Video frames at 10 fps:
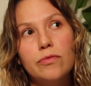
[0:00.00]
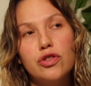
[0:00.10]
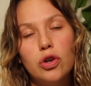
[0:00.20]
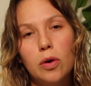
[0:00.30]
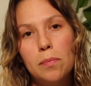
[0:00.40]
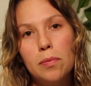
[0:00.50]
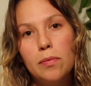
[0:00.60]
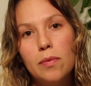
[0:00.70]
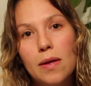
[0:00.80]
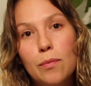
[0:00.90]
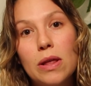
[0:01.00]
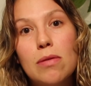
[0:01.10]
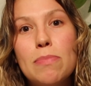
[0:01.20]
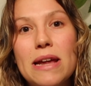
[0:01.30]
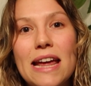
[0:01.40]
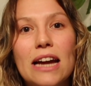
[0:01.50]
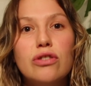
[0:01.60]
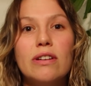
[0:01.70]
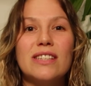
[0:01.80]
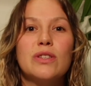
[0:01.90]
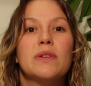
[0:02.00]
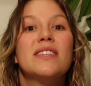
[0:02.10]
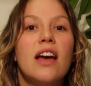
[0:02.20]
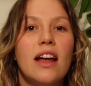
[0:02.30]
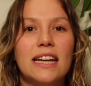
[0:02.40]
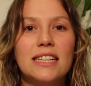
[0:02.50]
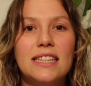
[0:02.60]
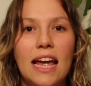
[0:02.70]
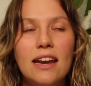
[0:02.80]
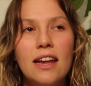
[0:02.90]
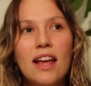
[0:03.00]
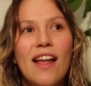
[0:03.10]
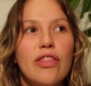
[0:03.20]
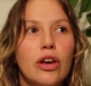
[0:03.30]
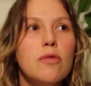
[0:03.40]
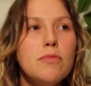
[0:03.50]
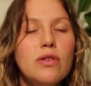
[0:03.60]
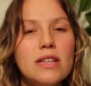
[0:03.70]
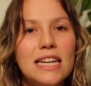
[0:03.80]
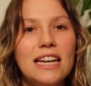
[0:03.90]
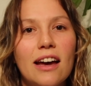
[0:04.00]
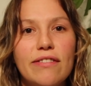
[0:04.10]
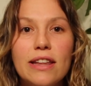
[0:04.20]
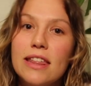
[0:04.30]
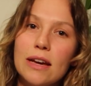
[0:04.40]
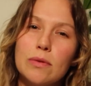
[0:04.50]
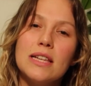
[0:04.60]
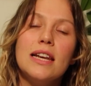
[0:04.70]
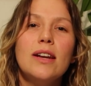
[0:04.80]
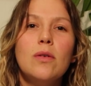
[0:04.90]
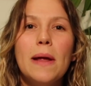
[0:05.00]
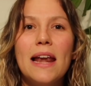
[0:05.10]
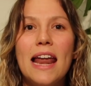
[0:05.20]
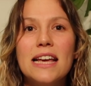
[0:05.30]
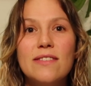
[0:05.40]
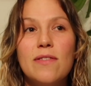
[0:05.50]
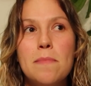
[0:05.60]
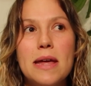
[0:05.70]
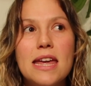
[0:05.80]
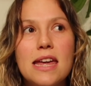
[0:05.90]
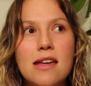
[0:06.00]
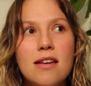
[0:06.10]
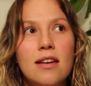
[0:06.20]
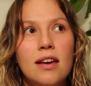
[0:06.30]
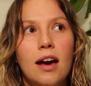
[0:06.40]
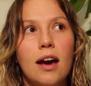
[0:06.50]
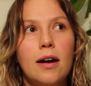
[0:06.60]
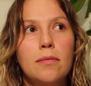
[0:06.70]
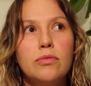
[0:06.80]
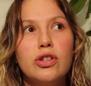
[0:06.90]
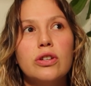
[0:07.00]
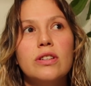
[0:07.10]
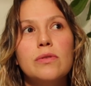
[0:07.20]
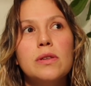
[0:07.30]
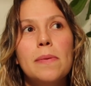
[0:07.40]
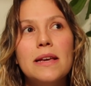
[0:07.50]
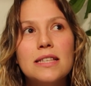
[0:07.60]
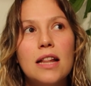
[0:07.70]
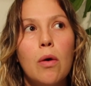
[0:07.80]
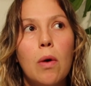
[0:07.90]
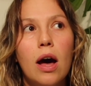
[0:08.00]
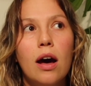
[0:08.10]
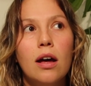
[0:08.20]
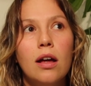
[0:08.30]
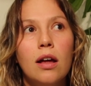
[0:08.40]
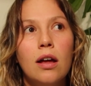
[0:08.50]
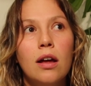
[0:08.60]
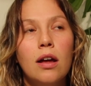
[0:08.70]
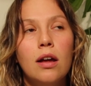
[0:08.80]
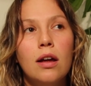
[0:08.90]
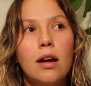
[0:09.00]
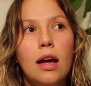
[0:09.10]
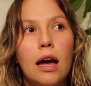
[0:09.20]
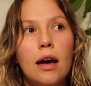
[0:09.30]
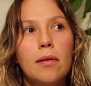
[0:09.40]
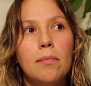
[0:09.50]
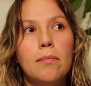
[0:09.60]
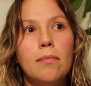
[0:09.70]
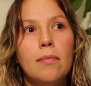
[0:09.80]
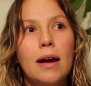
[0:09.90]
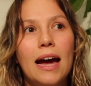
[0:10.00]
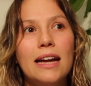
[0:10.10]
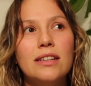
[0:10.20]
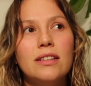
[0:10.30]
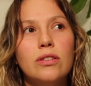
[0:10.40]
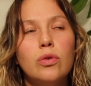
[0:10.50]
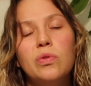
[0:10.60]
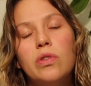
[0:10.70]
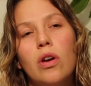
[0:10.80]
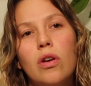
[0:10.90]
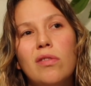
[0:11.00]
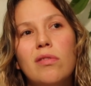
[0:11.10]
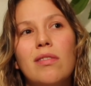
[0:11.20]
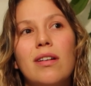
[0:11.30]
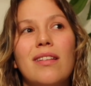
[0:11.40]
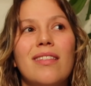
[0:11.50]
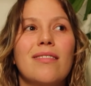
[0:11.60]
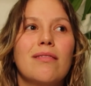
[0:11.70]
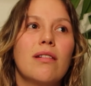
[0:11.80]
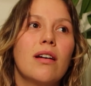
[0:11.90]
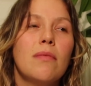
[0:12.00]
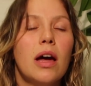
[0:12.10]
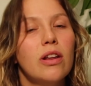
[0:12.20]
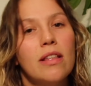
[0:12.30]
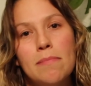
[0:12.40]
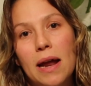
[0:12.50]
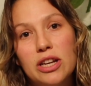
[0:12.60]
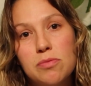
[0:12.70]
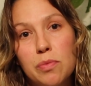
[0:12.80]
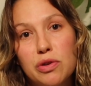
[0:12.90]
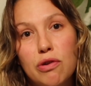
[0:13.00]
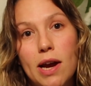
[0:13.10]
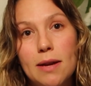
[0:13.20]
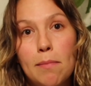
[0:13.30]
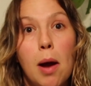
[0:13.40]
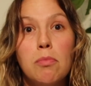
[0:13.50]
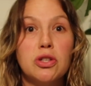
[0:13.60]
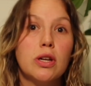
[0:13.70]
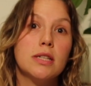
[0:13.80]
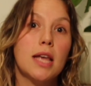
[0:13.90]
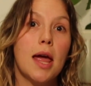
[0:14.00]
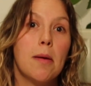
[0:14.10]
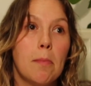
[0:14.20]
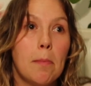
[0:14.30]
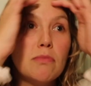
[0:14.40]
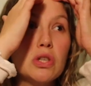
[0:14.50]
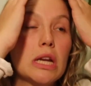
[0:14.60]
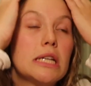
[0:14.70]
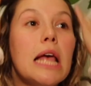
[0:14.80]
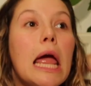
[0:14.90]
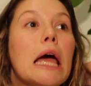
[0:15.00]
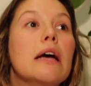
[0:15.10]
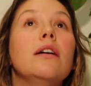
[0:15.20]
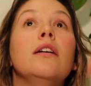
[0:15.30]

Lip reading: job with paediatrics to a certain extent, the community life I think was a little bit less for me, just because it was a bit slower, and also I don't think management was great. I'm just gonna say it.